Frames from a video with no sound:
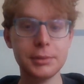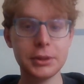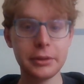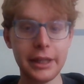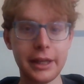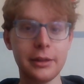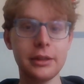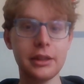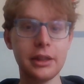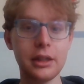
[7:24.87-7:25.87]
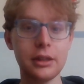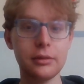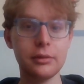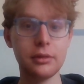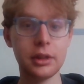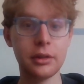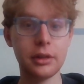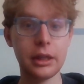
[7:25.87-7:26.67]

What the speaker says: So yeah, well,